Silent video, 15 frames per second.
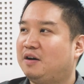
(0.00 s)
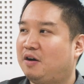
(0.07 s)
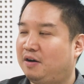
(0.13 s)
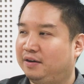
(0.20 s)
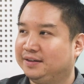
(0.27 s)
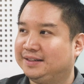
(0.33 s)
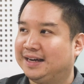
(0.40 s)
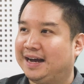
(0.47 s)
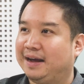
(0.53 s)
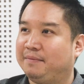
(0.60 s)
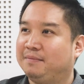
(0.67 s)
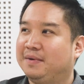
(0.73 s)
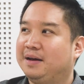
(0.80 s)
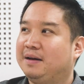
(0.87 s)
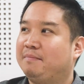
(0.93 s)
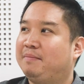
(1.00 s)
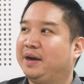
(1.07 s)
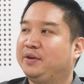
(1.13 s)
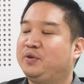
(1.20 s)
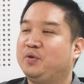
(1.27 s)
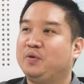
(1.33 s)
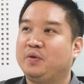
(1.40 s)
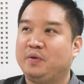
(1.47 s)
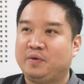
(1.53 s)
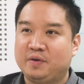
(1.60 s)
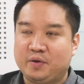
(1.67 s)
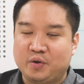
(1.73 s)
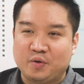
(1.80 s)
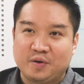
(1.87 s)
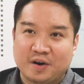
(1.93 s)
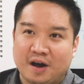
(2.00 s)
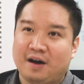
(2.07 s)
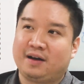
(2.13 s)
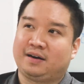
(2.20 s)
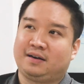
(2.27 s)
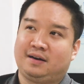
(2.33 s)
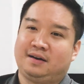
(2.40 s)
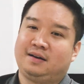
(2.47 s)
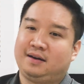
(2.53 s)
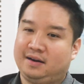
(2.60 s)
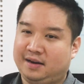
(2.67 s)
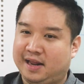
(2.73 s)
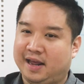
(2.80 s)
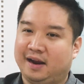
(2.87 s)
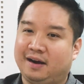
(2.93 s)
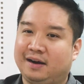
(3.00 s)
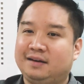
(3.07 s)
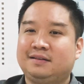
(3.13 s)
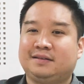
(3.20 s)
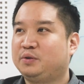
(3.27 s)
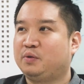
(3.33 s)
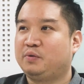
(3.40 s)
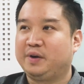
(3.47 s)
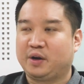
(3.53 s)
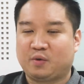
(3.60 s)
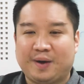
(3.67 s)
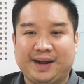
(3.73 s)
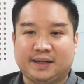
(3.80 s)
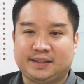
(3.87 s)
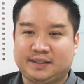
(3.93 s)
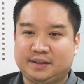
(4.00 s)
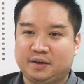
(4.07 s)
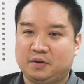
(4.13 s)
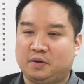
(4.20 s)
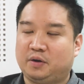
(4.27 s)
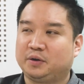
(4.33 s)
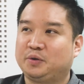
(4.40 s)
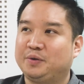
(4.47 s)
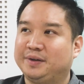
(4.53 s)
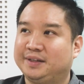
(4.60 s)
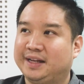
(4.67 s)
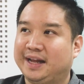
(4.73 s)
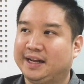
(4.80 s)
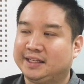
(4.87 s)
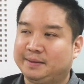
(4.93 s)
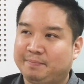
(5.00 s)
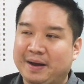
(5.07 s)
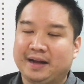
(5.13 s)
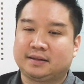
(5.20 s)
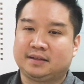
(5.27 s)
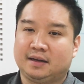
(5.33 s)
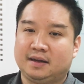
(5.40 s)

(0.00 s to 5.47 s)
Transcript: on time. but you do not dare to request or to expect